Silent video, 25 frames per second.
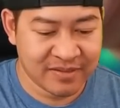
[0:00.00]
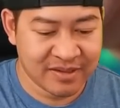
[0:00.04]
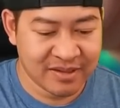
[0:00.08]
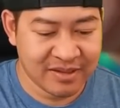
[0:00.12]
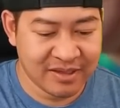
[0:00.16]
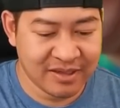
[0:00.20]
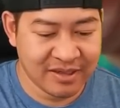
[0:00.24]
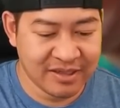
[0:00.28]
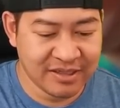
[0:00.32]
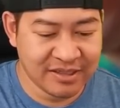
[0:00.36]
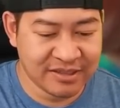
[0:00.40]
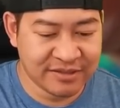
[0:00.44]

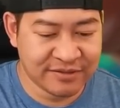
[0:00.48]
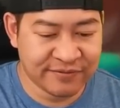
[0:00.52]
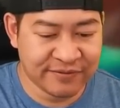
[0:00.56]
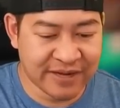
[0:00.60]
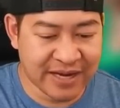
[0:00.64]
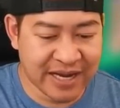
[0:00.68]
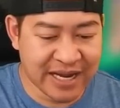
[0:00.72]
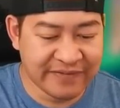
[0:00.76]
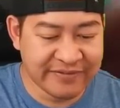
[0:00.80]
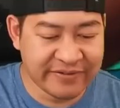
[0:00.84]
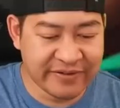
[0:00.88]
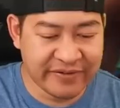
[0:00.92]
that is
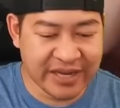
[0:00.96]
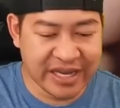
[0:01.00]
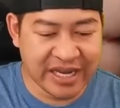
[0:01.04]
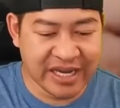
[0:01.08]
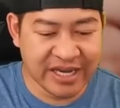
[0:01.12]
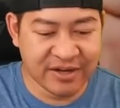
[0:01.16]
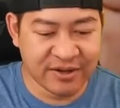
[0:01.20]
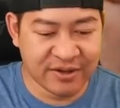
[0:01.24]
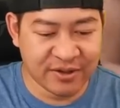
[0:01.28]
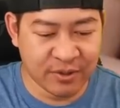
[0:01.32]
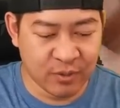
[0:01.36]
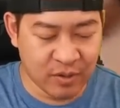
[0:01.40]
five of
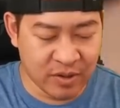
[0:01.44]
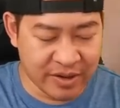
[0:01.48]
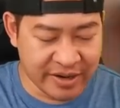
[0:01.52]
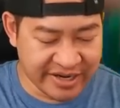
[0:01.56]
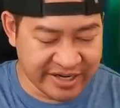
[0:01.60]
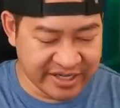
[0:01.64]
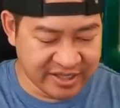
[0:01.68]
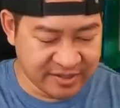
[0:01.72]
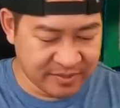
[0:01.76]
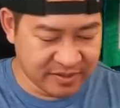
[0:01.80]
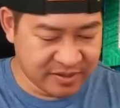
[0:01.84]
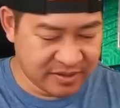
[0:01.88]
eight on the
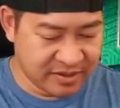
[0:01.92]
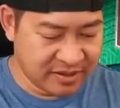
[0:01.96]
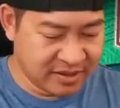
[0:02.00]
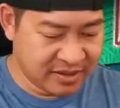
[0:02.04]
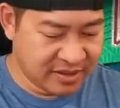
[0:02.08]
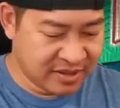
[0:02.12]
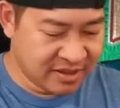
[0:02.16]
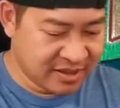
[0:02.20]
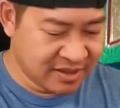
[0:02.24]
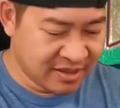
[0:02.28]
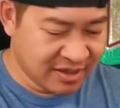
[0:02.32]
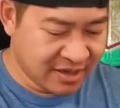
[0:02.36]
Wiseman
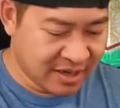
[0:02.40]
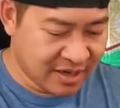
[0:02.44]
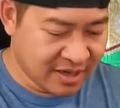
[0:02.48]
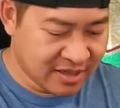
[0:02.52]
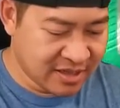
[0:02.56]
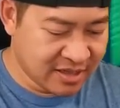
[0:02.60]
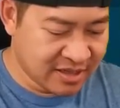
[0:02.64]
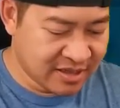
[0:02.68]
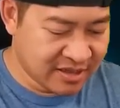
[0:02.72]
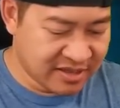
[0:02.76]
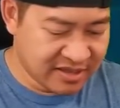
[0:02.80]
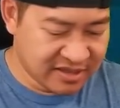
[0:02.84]

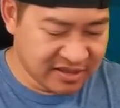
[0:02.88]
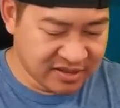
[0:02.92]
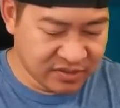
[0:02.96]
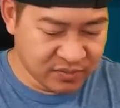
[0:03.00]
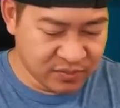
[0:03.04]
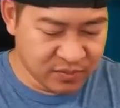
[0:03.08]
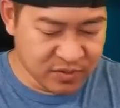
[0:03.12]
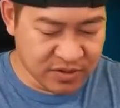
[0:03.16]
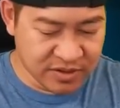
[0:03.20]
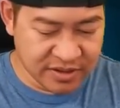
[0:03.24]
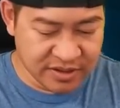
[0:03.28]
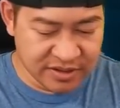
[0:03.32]
and then
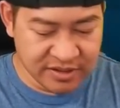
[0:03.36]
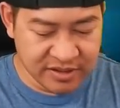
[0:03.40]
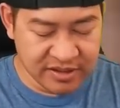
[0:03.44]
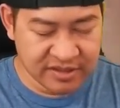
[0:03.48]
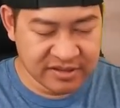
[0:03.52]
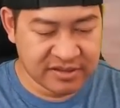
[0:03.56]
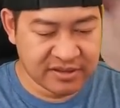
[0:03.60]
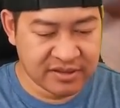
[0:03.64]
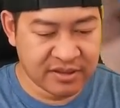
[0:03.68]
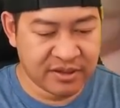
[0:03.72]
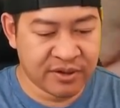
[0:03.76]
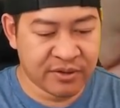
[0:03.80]
this one
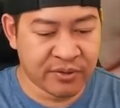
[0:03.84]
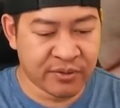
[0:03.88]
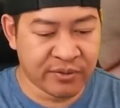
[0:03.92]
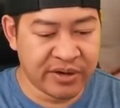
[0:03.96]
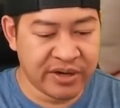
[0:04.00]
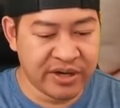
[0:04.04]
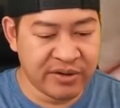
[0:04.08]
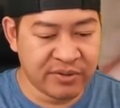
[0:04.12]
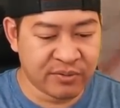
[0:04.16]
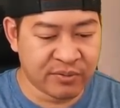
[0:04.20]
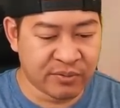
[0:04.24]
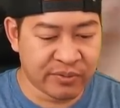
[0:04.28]
is the
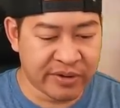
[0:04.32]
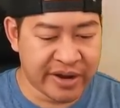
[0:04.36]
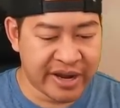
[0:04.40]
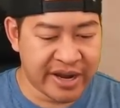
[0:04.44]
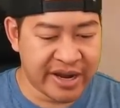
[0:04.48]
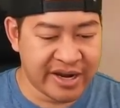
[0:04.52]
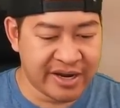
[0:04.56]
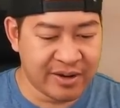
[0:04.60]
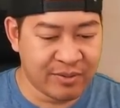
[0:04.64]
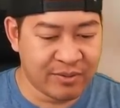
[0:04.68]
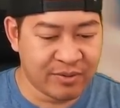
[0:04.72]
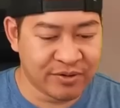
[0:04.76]
green
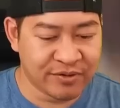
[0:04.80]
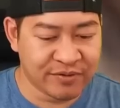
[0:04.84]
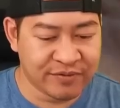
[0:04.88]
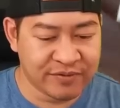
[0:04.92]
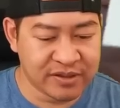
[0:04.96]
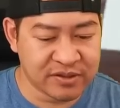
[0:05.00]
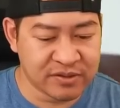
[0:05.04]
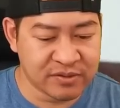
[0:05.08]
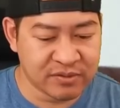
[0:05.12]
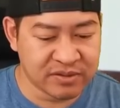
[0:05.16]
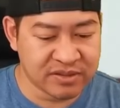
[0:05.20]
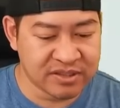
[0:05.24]
red I wonder if
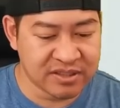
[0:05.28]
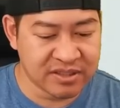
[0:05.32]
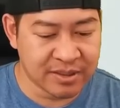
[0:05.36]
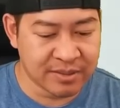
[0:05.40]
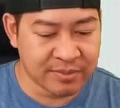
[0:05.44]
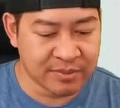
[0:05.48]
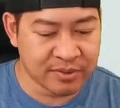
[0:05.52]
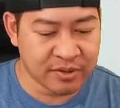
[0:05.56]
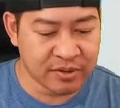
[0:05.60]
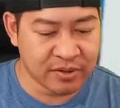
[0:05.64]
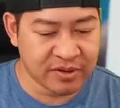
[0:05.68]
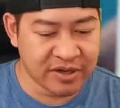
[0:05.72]
this one's
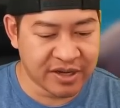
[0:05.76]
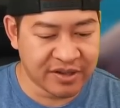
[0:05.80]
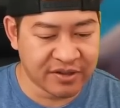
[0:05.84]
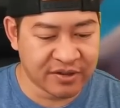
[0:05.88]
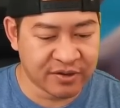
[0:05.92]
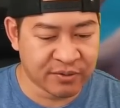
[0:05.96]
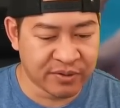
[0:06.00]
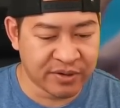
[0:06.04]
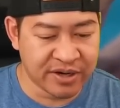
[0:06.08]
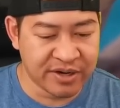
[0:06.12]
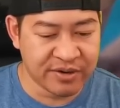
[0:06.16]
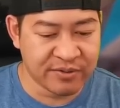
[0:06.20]
numbered okay the
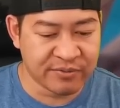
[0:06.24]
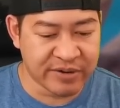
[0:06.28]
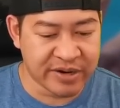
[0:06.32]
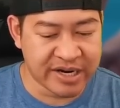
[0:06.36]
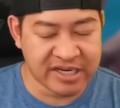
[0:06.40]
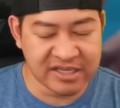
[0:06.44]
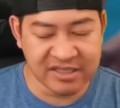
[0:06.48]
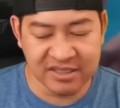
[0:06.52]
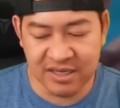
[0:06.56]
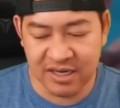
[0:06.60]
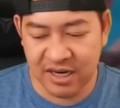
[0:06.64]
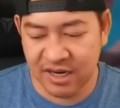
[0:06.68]
green
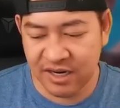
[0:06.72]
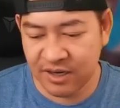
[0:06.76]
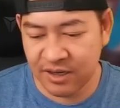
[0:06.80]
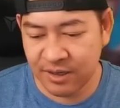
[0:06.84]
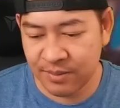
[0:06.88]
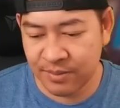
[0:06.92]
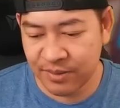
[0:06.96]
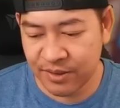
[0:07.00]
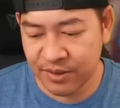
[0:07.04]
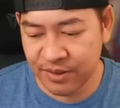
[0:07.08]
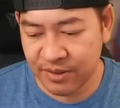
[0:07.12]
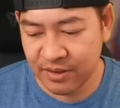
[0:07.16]
red is not
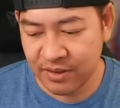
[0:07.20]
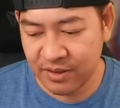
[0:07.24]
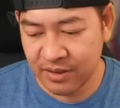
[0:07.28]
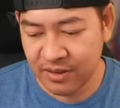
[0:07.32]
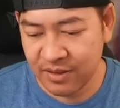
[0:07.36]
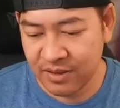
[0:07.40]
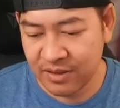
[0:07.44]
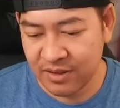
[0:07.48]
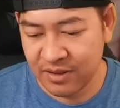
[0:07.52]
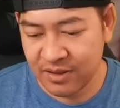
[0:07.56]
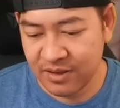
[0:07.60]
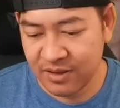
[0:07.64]
numbered
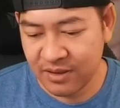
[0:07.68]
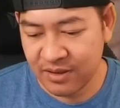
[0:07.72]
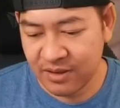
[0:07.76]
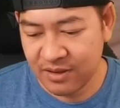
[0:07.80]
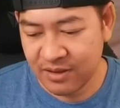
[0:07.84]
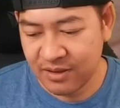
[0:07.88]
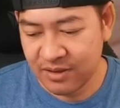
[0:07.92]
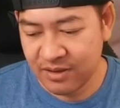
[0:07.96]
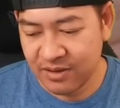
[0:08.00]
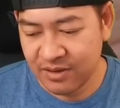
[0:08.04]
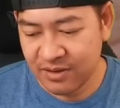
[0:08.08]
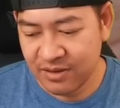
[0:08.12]

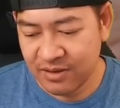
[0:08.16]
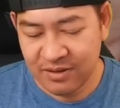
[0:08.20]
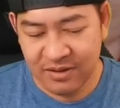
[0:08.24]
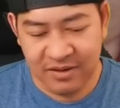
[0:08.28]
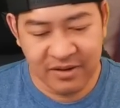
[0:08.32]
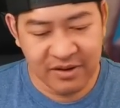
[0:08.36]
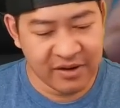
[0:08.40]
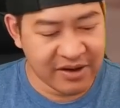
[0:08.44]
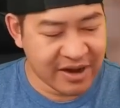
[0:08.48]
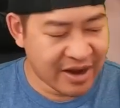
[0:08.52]
Okay,